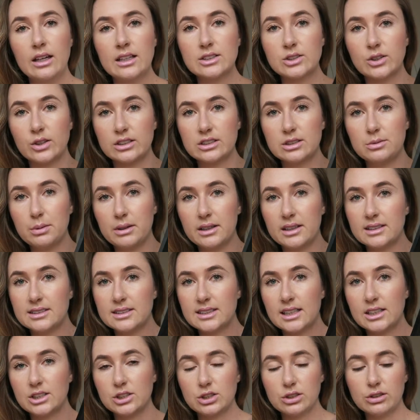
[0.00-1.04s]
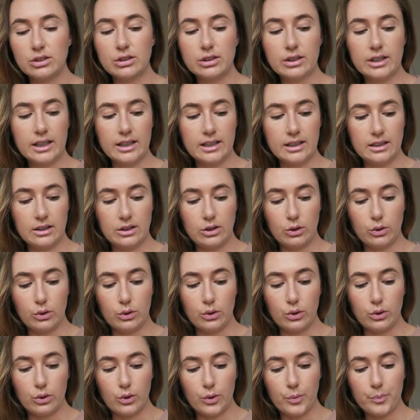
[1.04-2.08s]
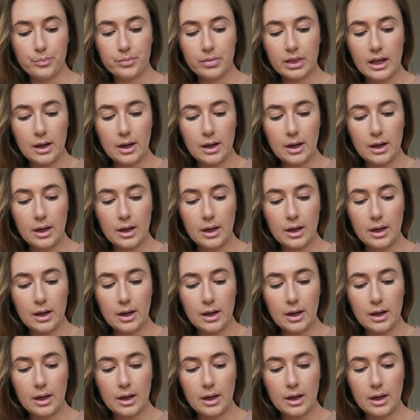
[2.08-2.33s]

is going to be an essential in your